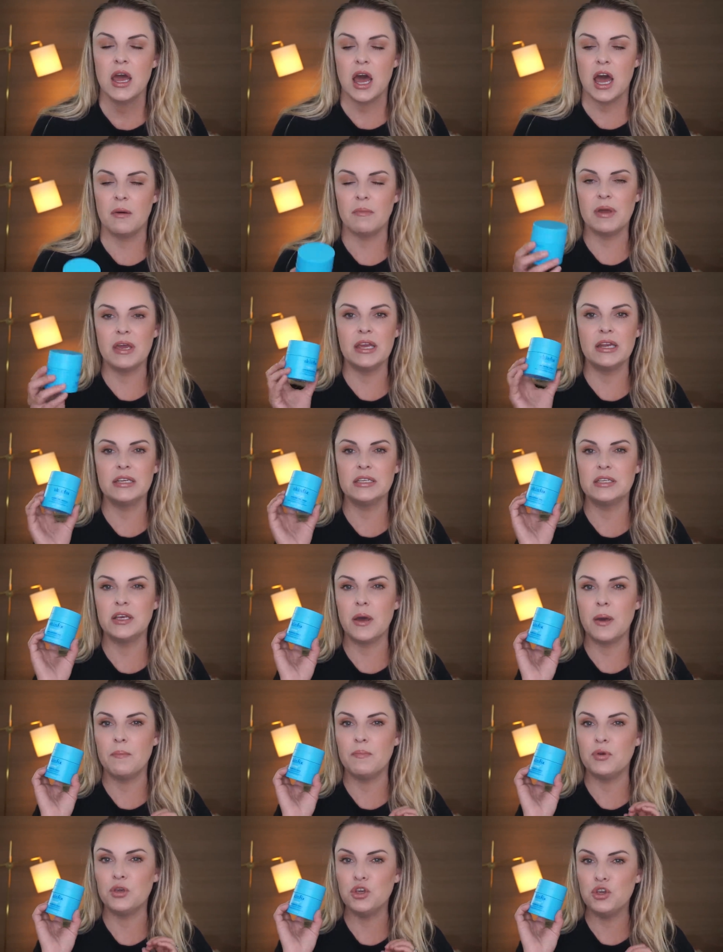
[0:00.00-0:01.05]
Um, it is
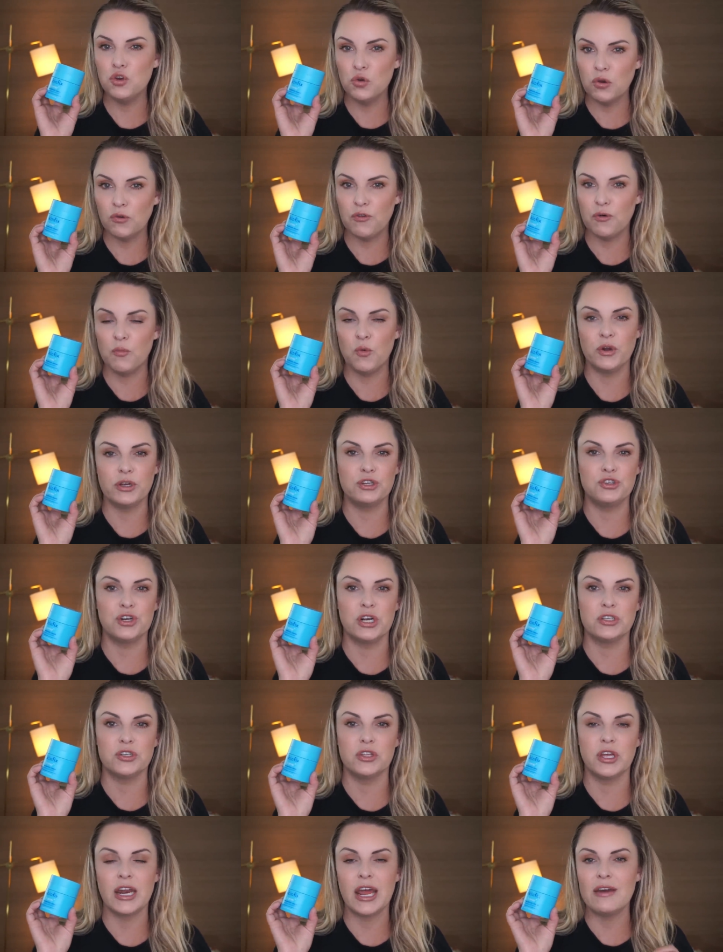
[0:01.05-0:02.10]
a beautiful
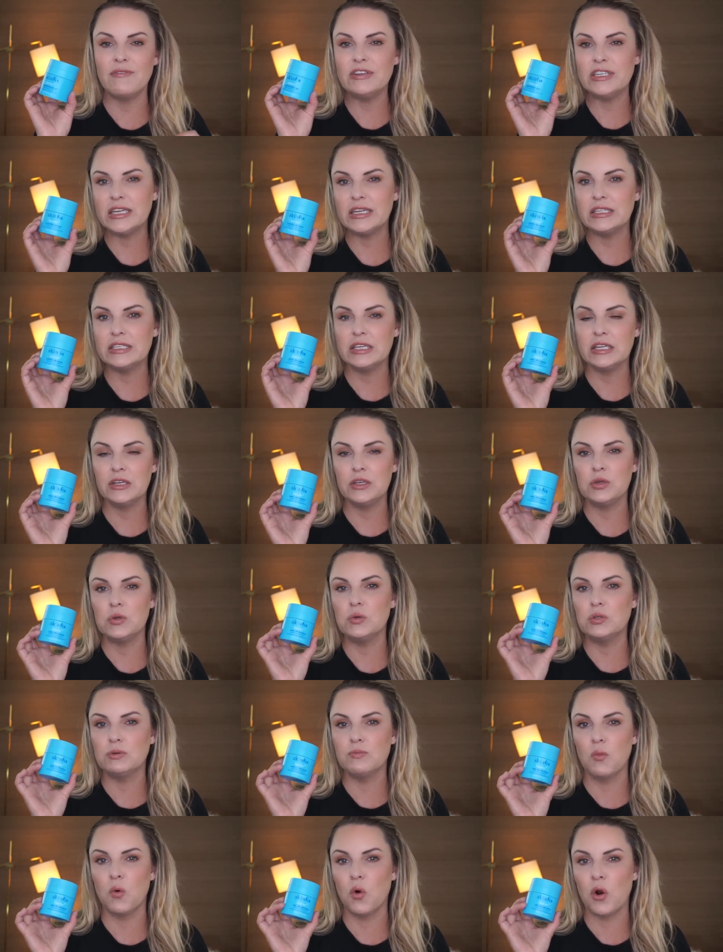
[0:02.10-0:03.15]
moisturizer that I have a tendency to
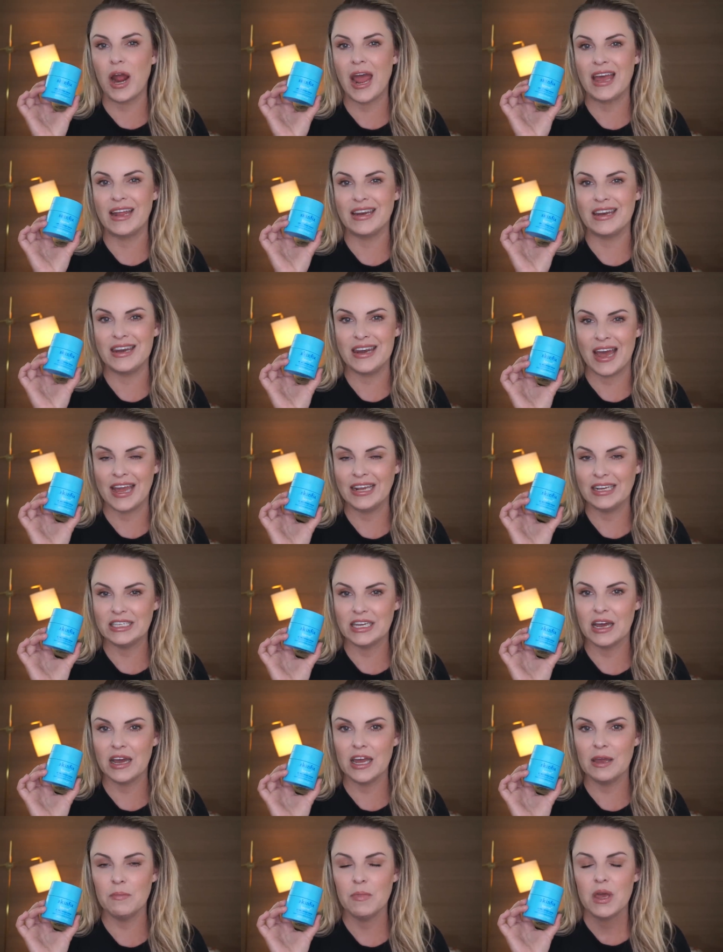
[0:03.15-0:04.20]
use more at
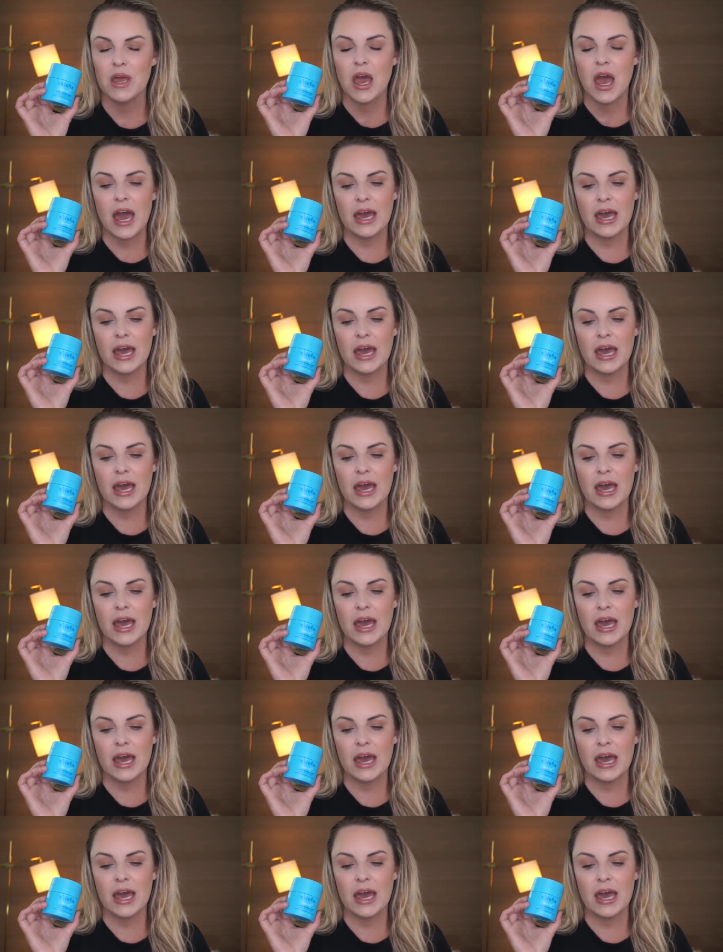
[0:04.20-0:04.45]
nighttime.